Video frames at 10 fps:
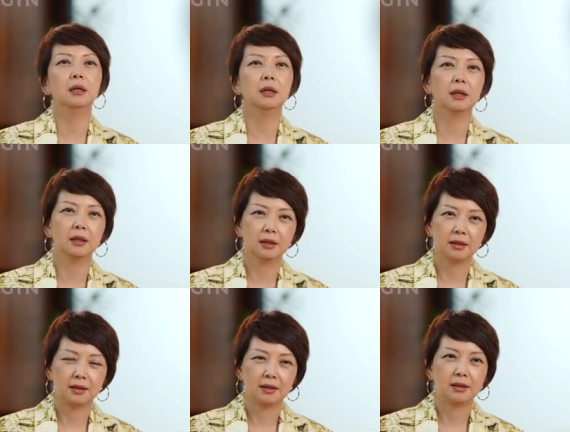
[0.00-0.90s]
say, a very
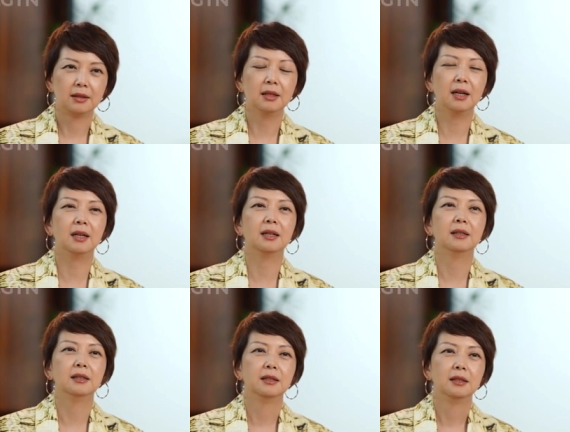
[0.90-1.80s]
high quality
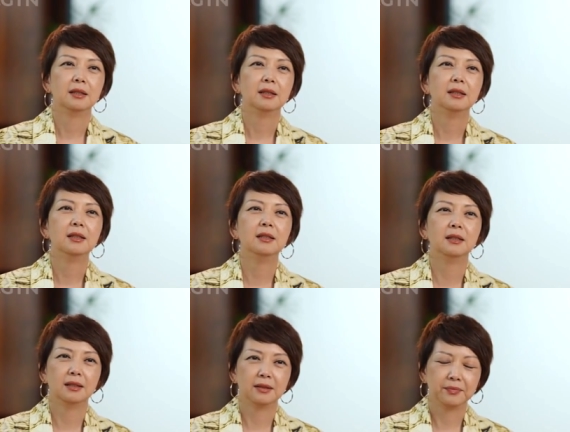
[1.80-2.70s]
seminar
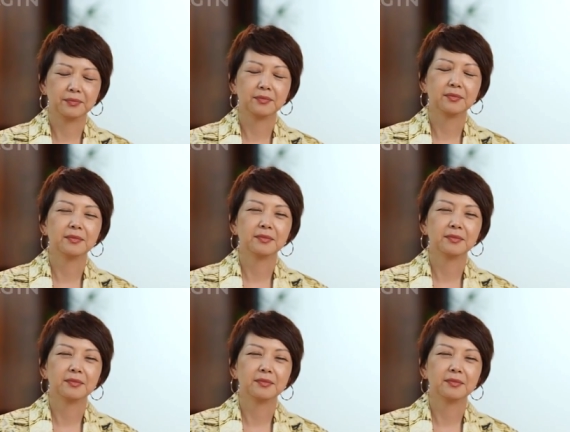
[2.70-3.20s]
on